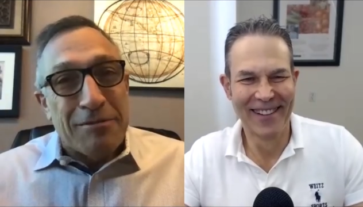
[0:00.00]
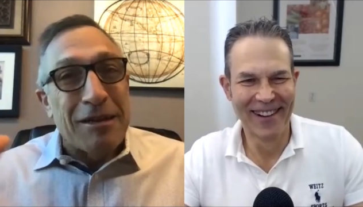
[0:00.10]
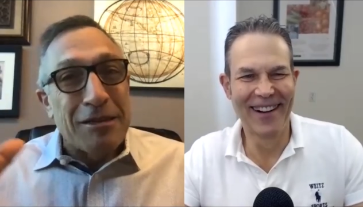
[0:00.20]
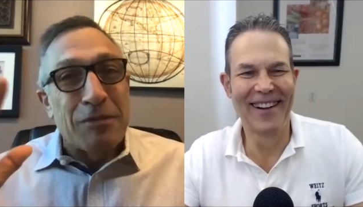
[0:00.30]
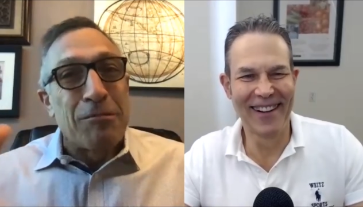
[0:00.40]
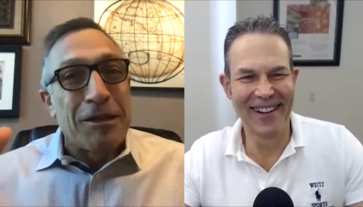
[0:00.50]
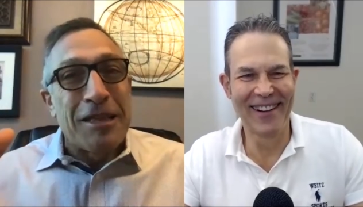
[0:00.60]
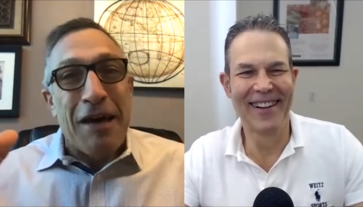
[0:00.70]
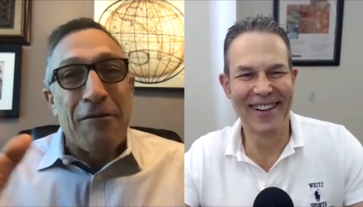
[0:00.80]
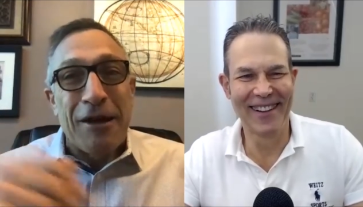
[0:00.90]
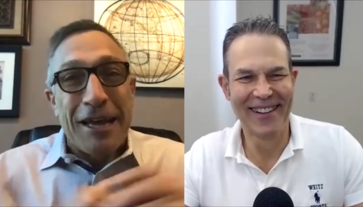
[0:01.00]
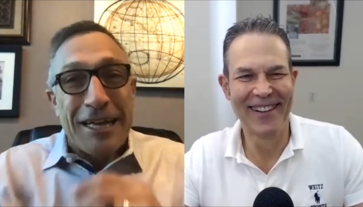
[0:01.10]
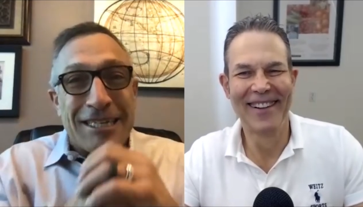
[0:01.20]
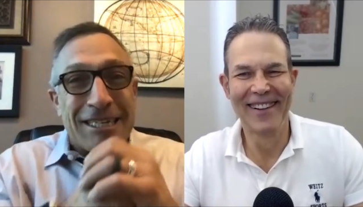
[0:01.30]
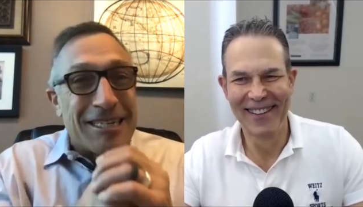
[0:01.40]
Speaker 1: me. I'll just put it that way.
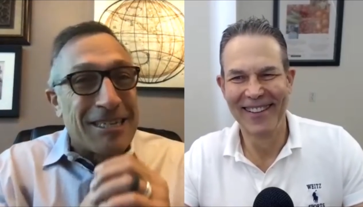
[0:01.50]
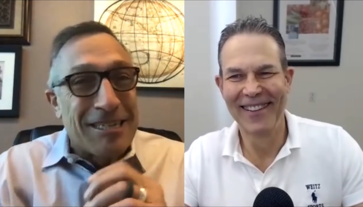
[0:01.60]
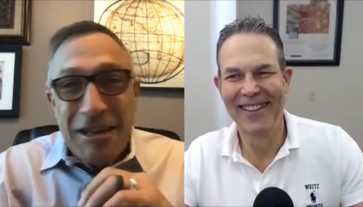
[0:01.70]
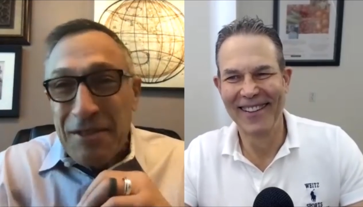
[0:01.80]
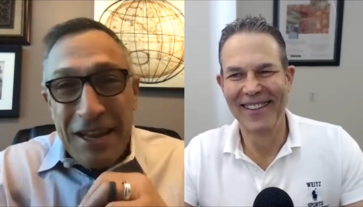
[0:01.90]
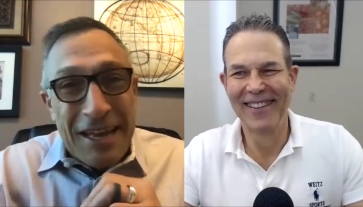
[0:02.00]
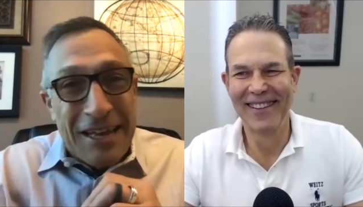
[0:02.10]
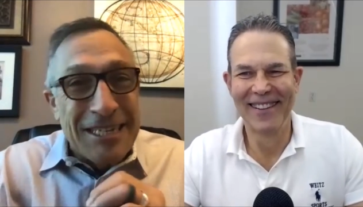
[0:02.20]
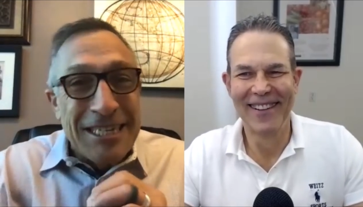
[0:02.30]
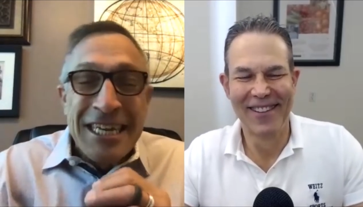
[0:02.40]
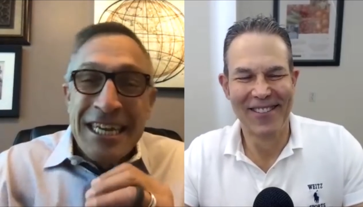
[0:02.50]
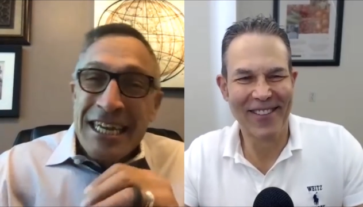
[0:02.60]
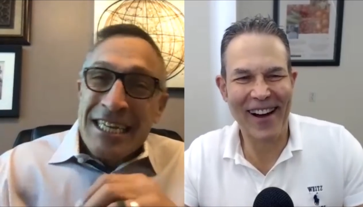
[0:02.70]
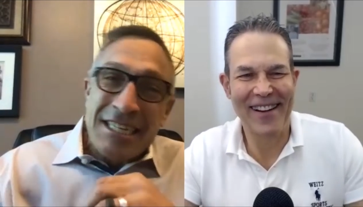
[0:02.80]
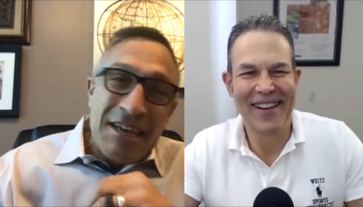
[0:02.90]
It just is something else.
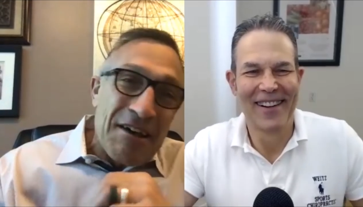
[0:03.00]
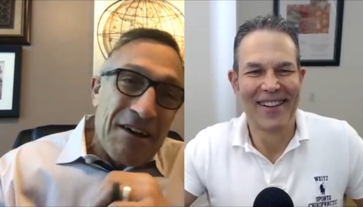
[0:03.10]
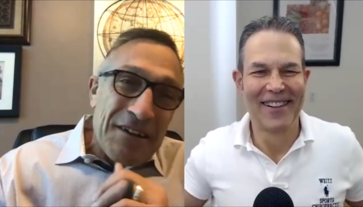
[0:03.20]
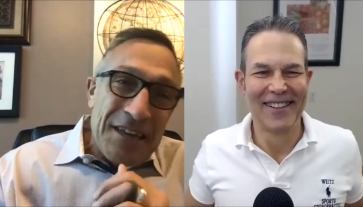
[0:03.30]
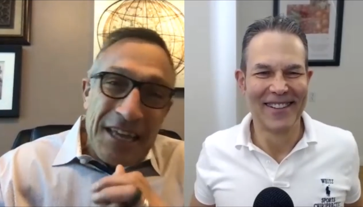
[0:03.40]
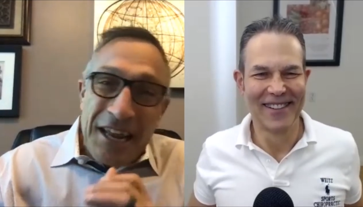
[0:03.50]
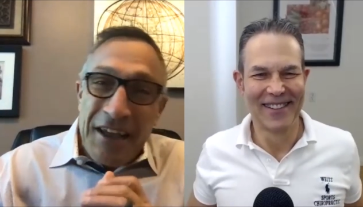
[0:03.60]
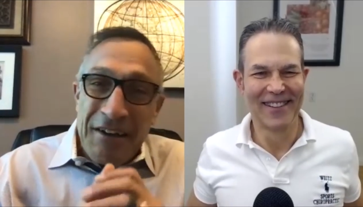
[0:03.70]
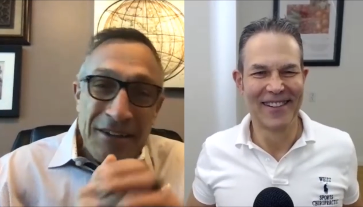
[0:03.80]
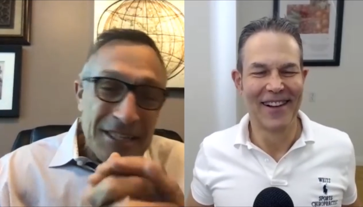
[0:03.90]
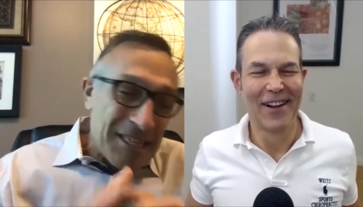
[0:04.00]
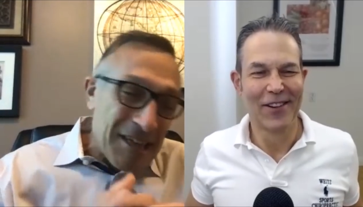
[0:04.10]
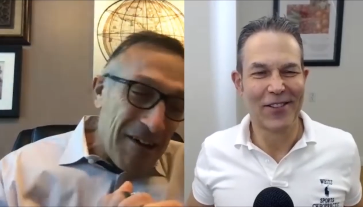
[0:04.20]
Right. So, you know, so.